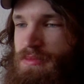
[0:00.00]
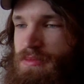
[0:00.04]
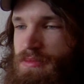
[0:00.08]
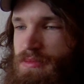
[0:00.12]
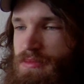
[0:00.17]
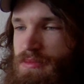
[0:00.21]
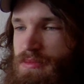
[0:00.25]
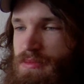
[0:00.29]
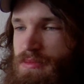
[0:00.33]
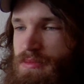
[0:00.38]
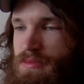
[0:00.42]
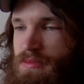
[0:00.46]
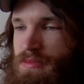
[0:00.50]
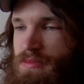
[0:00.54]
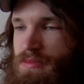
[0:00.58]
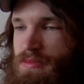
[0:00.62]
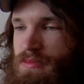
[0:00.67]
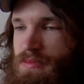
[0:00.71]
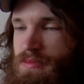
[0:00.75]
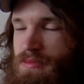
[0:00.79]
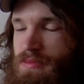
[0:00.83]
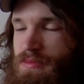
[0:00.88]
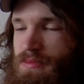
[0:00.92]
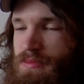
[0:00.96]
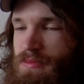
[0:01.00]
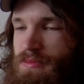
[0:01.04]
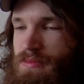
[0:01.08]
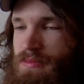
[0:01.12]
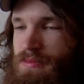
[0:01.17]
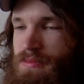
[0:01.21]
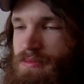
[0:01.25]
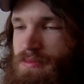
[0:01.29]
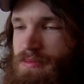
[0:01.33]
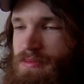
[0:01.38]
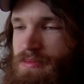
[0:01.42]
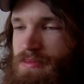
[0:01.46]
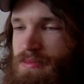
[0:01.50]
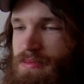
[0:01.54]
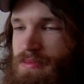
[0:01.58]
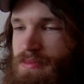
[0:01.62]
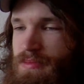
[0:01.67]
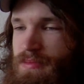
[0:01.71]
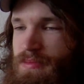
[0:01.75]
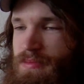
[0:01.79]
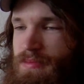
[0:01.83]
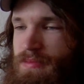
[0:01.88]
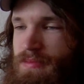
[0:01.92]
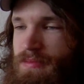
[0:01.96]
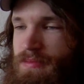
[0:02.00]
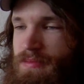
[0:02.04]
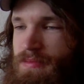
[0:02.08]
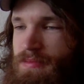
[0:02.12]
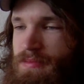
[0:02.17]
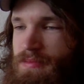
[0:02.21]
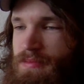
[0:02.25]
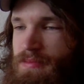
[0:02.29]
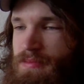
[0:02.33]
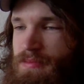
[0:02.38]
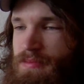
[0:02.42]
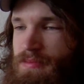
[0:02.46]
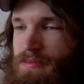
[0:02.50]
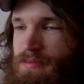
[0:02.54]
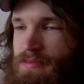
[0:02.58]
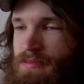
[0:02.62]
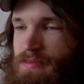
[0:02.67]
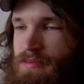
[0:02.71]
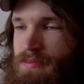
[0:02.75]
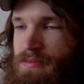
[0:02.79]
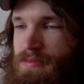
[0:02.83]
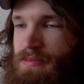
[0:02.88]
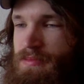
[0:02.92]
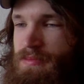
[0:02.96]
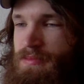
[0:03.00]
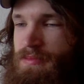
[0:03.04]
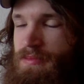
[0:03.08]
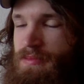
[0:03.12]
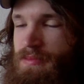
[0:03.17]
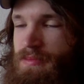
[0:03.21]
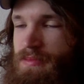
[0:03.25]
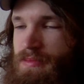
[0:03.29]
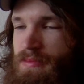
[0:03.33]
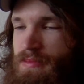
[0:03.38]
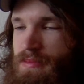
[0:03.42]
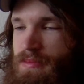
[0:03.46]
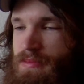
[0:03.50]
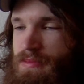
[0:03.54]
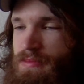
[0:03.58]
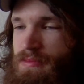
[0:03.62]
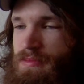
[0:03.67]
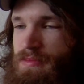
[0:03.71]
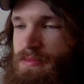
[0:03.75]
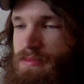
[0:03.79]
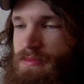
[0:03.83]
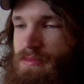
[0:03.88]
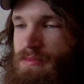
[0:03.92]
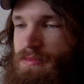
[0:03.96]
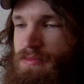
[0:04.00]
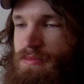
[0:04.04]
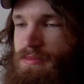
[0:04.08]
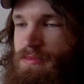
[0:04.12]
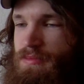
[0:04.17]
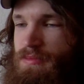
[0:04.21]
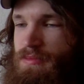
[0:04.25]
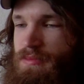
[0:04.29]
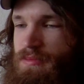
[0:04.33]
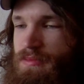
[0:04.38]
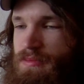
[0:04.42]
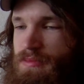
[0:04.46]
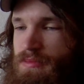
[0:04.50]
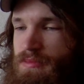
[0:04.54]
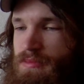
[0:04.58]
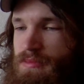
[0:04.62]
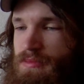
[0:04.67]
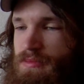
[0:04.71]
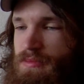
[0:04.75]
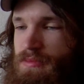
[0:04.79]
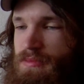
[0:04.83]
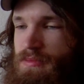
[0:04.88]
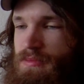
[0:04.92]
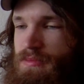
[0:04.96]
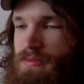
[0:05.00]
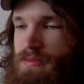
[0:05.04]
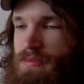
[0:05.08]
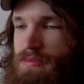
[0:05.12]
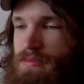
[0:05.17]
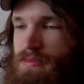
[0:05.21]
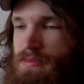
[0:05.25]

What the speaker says: No words are spoken by the person on screen.